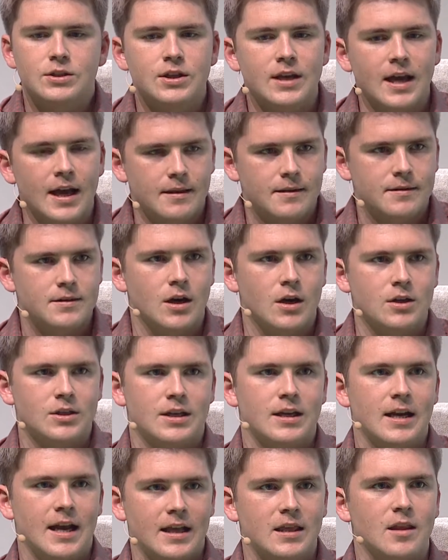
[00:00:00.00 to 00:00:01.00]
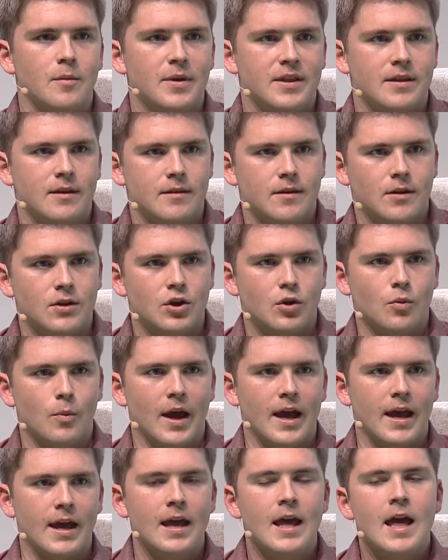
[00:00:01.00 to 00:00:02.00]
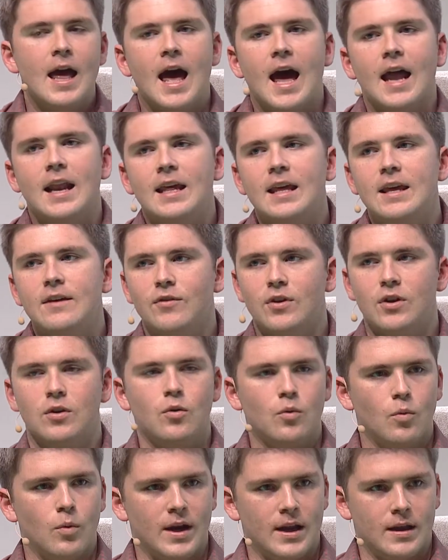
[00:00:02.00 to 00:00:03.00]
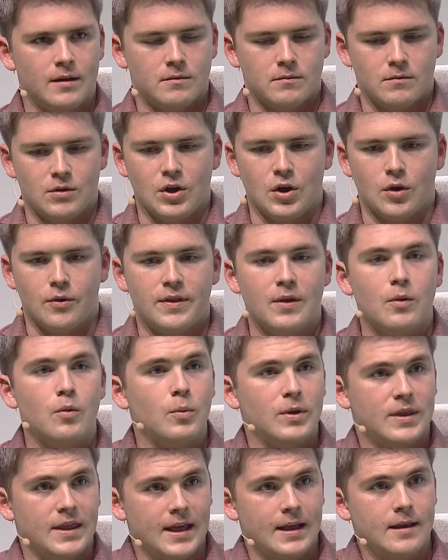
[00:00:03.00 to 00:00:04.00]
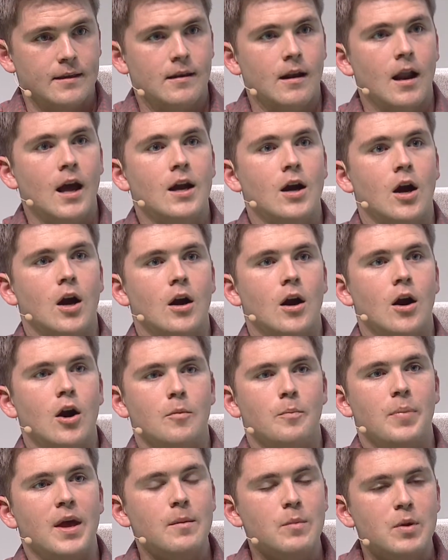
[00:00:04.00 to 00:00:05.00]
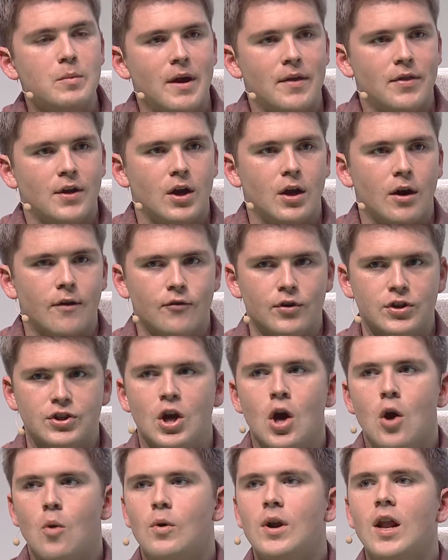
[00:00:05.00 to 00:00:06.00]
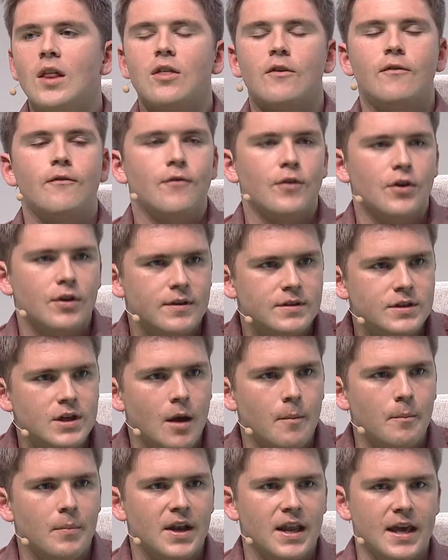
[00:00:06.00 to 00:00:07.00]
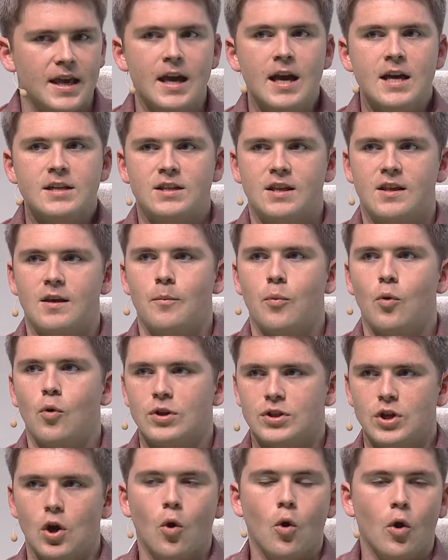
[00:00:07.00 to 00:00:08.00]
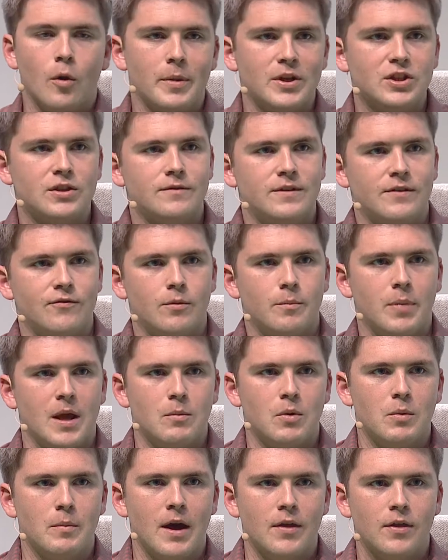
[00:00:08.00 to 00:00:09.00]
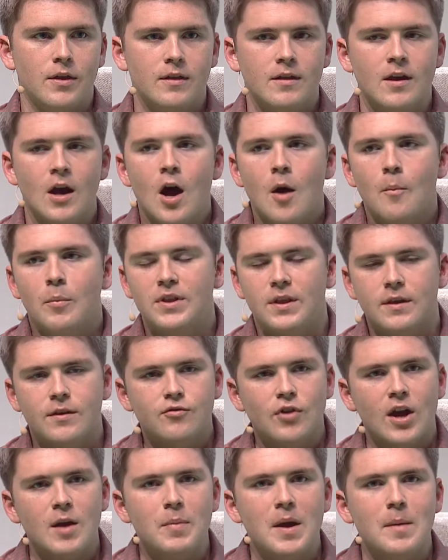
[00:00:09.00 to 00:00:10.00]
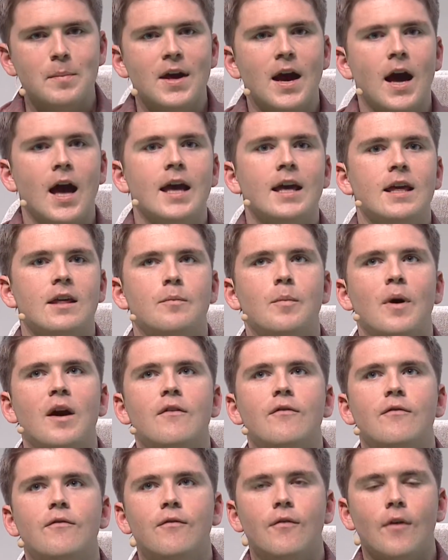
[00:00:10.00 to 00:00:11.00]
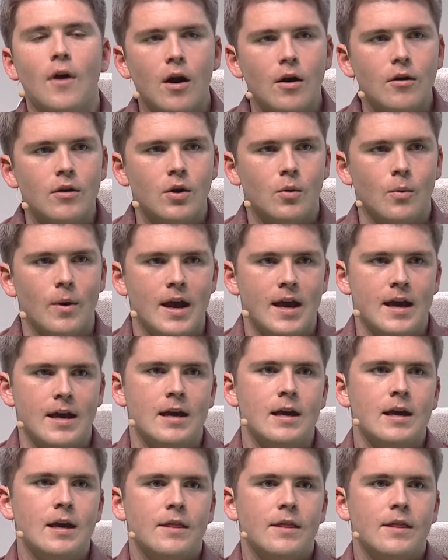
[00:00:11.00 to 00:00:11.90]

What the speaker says: get started and get the business underway. And even when it, you know, with things like our payment method coverage, we're not the first company to support a whole bunch of different payment methods. But the Stripe API is by far and away